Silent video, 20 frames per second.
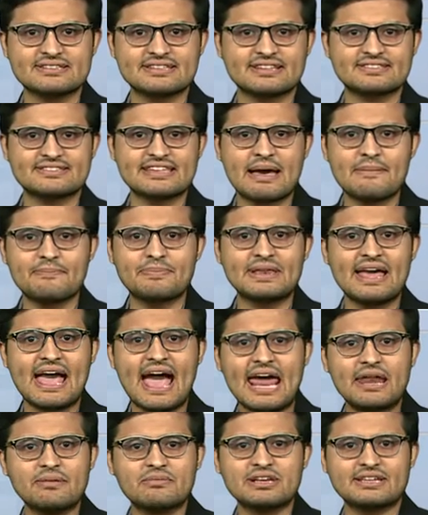example
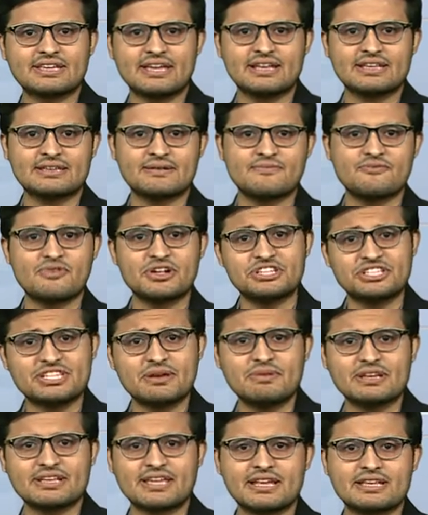animal kingdom,
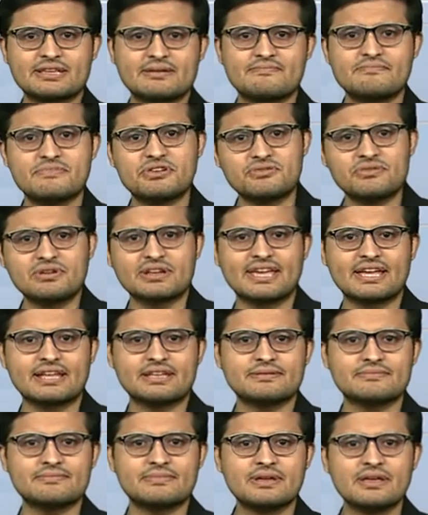vegetable kingdom, mineral
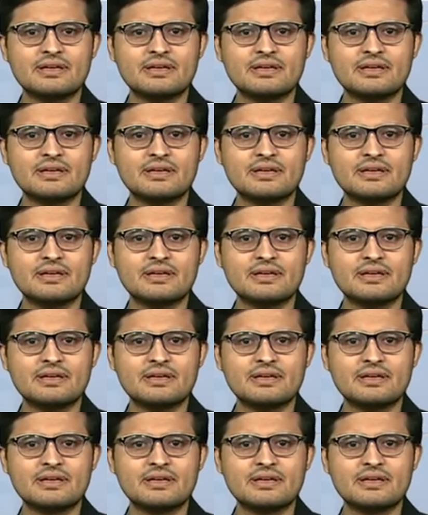kingdom.